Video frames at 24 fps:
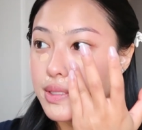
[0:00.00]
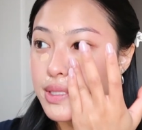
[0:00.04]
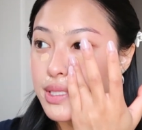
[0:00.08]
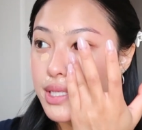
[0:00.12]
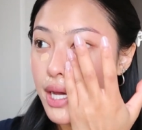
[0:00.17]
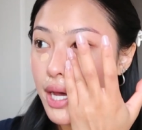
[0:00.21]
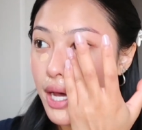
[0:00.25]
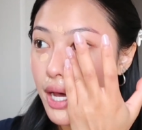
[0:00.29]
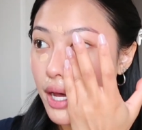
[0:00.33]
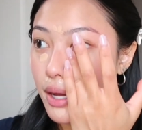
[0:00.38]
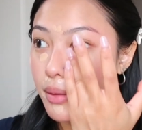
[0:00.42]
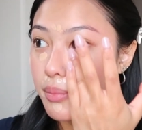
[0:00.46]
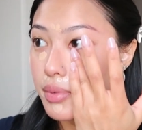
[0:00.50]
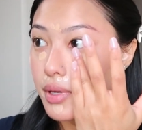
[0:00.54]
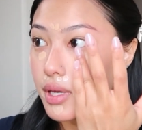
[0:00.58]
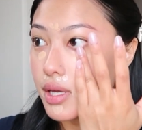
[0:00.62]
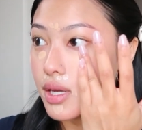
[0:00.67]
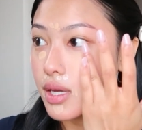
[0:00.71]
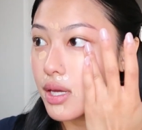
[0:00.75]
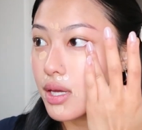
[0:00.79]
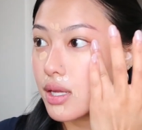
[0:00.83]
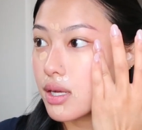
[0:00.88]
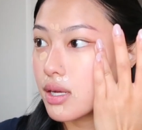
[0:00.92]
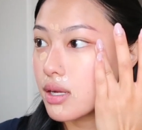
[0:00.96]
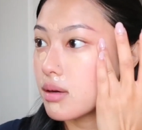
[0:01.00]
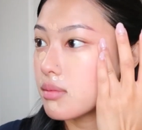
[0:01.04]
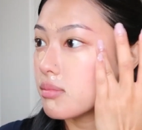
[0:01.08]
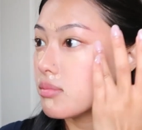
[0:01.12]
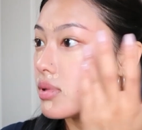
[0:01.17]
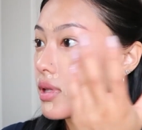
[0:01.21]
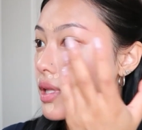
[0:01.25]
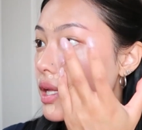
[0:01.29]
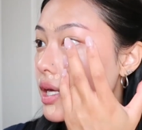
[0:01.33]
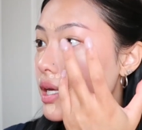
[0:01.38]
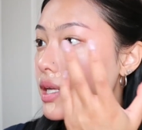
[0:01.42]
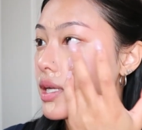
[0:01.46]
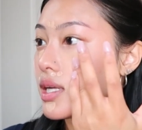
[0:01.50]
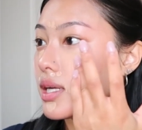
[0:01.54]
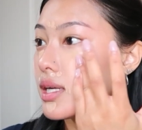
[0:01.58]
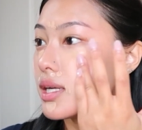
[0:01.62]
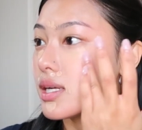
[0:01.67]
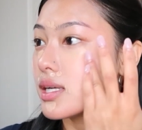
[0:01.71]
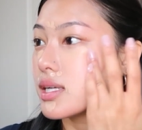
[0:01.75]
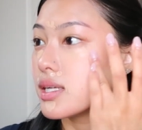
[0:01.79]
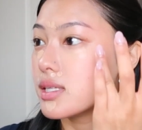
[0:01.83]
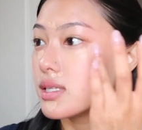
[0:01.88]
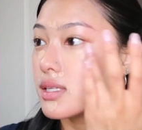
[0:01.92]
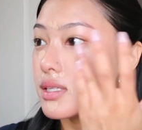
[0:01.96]
Tap and blend
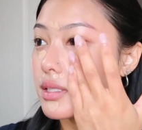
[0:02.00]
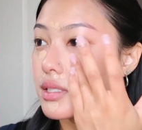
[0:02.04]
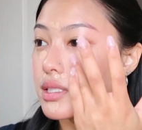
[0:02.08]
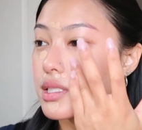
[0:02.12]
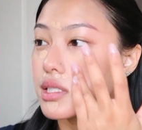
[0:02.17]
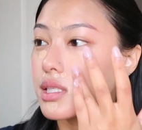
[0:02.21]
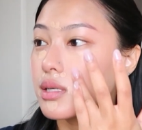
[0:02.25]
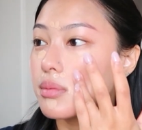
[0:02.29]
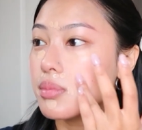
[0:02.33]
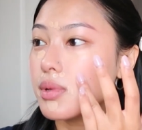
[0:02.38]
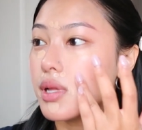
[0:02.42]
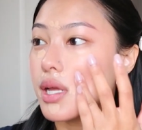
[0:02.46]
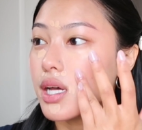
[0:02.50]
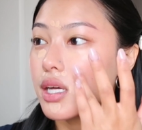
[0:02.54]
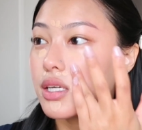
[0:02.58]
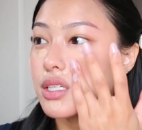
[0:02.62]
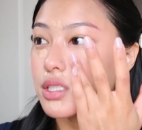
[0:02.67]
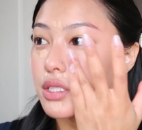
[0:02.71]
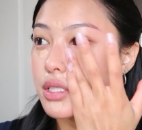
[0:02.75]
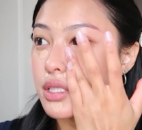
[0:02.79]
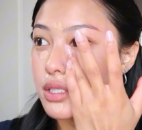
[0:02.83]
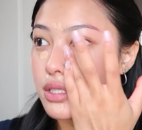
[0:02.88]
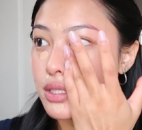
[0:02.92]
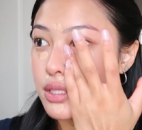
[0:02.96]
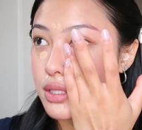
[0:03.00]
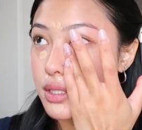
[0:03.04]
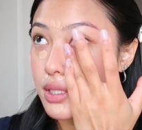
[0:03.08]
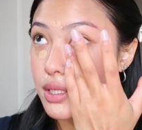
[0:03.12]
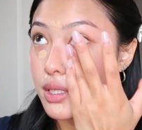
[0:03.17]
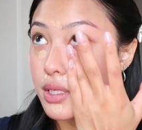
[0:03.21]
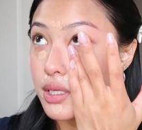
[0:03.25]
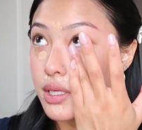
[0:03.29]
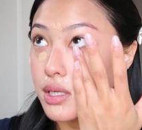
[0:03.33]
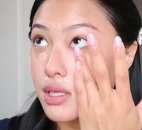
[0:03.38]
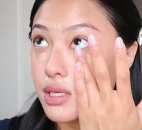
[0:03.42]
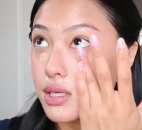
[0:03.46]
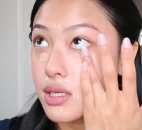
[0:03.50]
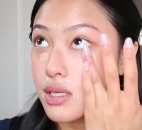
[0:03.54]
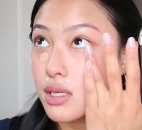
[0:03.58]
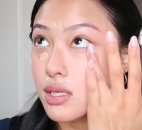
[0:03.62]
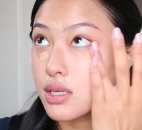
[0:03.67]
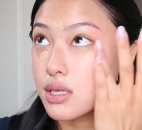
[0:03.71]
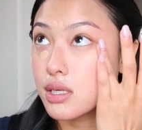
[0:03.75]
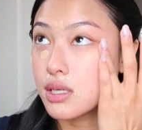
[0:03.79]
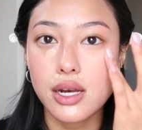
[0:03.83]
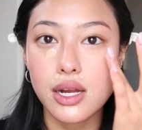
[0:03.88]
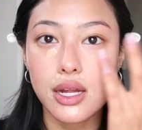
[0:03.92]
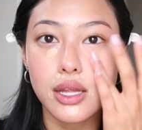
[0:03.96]
it into the blush.
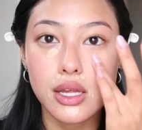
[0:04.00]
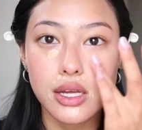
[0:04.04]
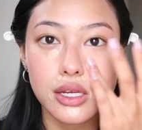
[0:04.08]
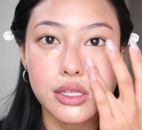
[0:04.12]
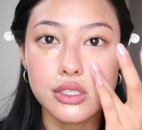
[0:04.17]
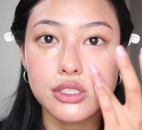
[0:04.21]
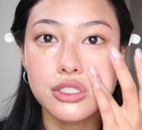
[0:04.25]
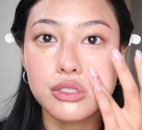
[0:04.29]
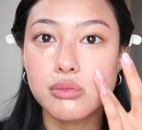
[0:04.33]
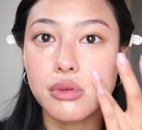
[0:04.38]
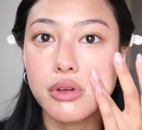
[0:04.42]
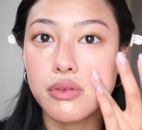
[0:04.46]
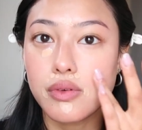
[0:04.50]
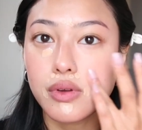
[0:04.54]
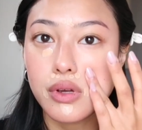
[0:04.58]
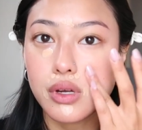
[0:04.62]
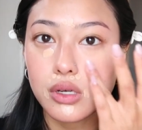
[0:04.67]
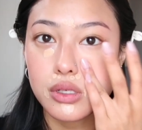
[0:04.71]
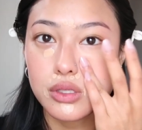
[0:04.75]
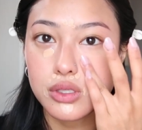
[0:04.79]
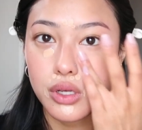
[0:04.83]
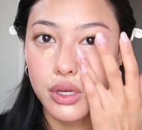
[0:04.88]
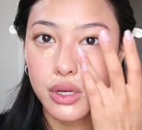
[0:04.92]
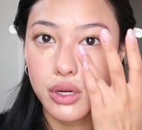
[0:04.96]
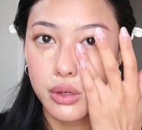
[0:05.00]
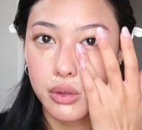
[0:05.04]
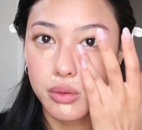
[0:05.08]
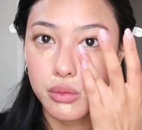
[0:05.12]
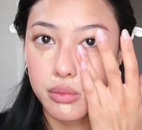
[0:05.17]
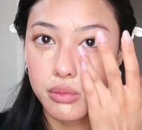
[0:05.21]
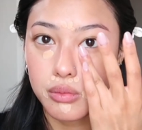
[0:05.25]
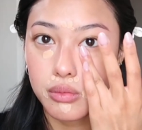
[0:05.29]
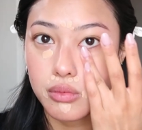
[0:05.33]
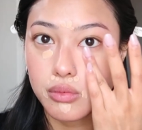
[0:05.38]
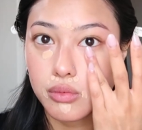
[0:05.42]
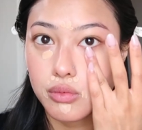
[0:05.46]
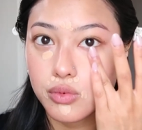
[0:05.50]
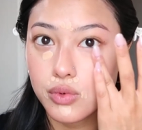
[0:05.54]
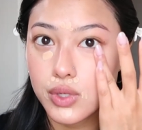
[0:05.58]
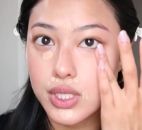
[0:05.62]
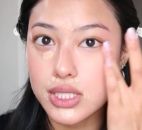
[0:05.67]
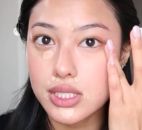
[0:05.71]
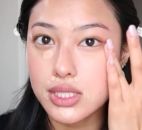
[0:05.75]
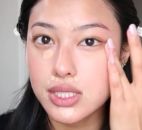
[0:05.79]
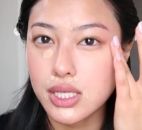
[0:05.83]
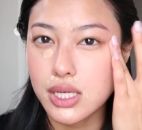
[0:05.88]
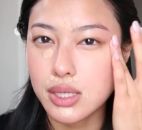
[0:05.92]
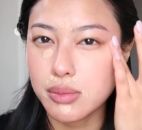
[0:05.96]
And I like to use my finger so I don't
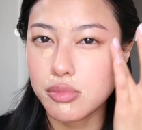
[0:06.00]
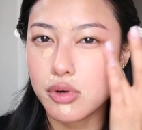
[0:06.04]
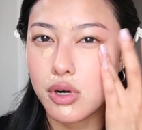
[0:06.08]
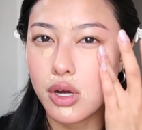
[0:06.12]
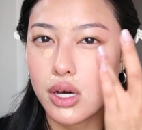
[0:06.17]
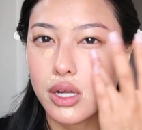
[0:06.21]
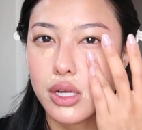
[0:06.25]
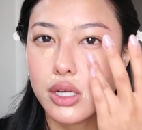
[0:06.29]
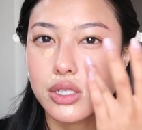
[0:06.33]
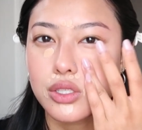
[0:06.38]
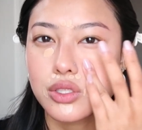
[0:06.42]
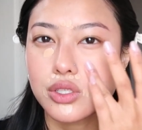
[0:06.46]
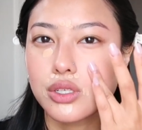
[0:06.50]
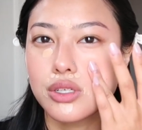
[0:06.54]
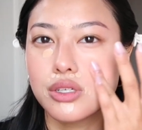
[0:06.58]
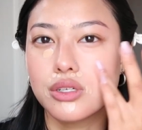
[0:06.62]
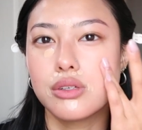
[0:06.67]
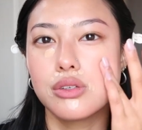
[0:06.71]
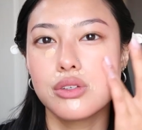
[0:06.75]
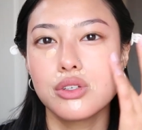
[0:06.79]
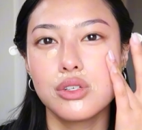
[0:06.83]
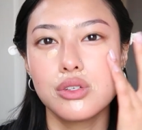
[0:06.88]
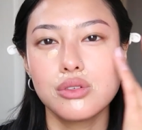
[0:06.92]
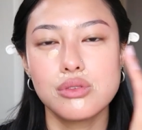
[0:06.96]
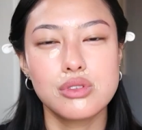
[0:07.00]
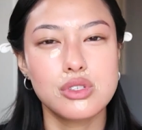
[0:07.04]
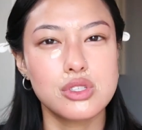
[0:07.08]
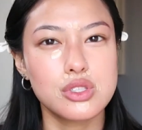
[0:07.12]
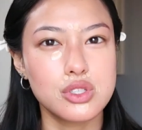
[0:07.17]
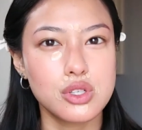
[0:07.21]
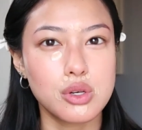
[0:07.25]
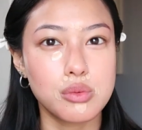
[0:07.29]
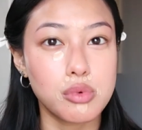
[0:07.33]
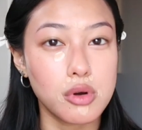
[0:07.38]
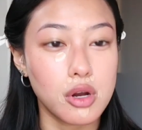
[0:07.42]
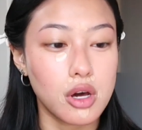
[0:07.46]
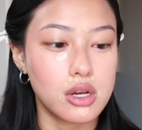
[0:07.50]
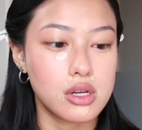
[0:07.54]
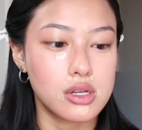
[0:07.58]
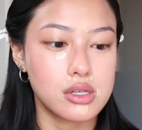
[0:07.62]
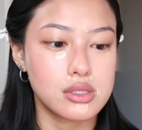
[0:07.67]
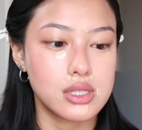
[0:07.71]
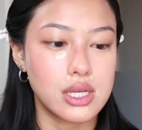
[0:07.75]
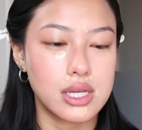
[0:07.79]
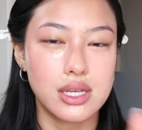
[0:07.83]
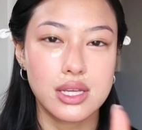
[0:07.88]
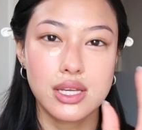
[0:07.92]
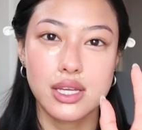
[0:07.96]
waste any product, or there's no
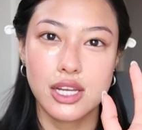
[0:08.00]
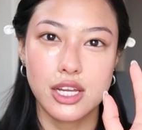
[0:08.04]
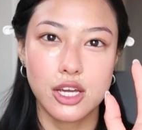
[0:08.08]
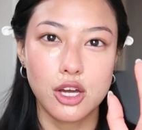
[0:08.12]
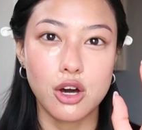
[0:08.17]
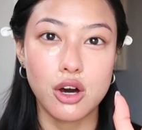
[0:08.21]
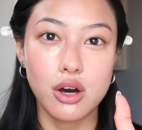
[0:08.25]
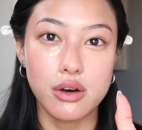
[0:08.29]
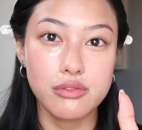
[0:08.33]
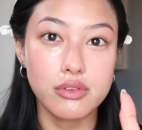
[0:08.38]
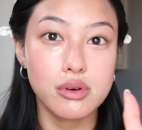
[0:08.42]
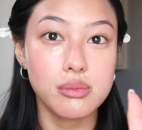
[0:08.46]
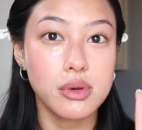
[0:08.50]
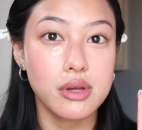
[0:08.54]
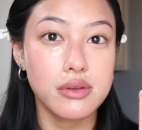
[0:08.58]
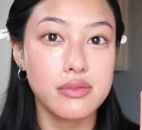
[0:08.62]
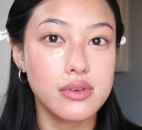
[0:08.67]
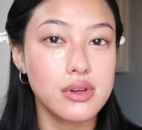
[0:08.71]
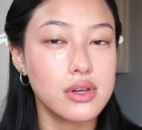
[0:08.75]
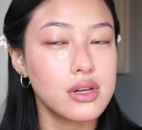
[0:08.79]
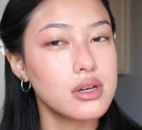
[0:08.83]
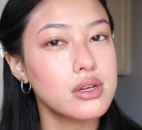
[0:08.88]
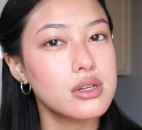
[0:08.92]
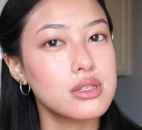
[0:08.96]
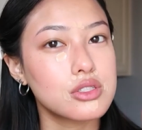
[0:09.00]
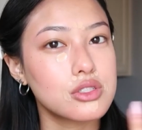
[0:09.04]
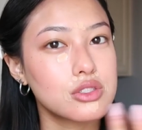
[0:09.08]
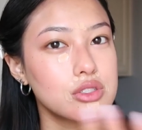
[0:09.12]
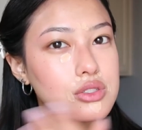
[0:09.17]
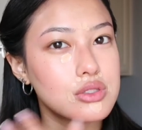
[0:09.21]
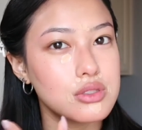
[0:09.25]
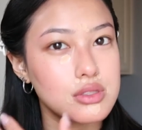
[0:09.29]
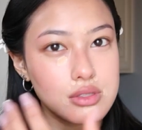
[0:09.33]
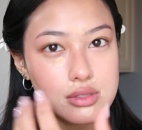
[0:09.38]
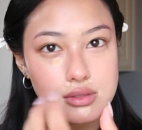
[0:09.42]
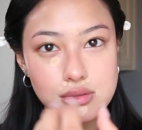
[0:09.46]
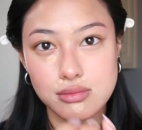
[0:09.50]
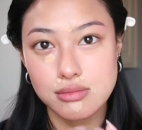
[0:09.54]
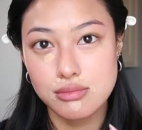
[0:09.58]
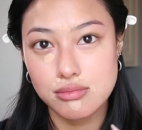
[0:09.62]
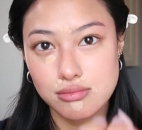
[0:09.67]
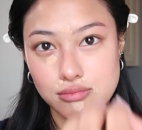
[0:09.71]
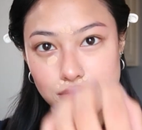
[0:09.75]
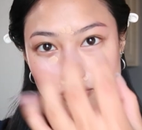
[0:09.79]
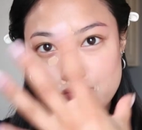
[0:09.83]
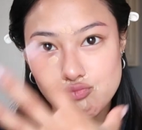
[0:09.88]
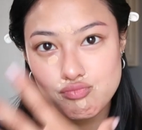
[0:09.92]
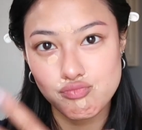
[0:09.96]
product like getting off on my finger. It's just
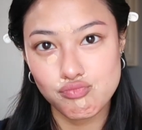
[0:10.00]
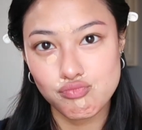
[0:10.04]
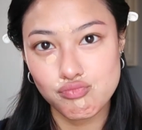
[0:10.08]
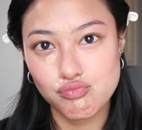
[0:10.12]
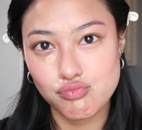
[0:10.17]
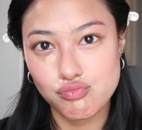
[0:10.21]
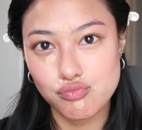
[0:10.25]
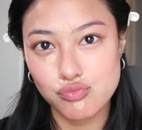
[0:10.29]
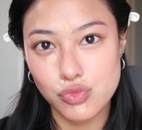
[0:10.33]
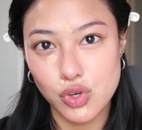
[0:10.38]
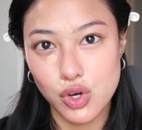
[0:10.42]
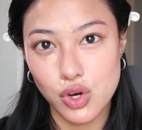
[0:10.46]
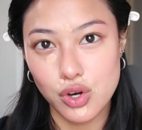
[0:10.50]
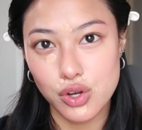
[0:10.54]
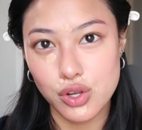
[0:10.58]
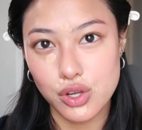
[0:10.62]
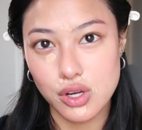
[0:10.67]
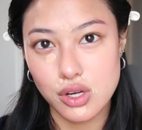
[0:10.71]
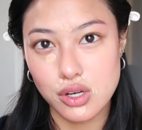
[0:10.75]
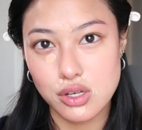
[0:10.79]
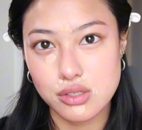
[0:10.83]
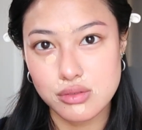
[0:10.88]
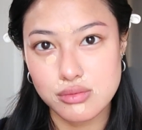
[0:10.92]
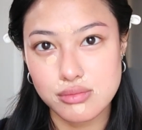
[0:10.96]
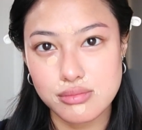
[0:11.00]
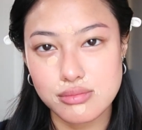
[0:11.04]
all here.